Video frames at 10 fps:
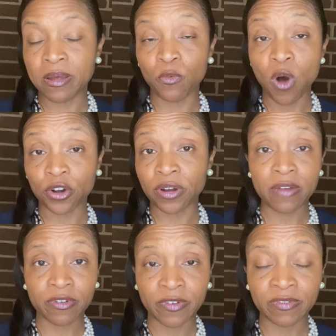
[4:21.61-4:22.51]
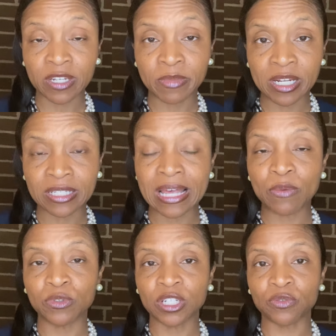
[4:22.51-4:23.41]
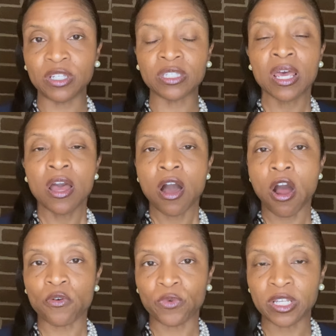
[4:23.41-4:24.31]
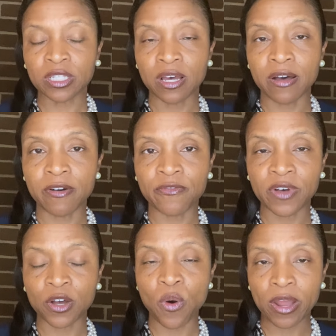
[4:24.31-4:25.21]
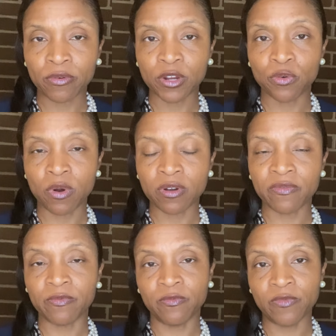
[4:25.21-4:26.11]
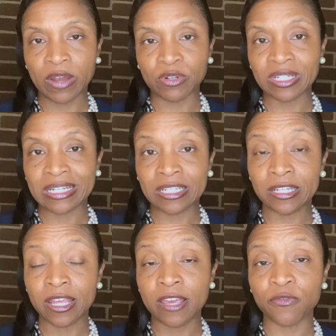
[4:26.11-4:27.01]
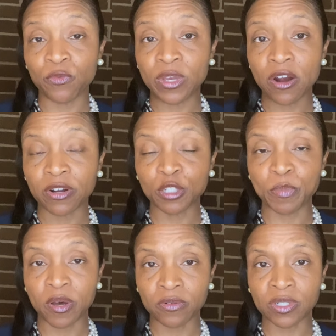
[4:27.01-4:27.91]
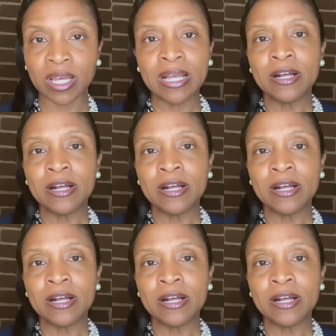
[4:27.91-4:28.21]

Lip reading: water every 15 minutes, that will decrease our risk of acquiring coronavirus 19 if we are exposed.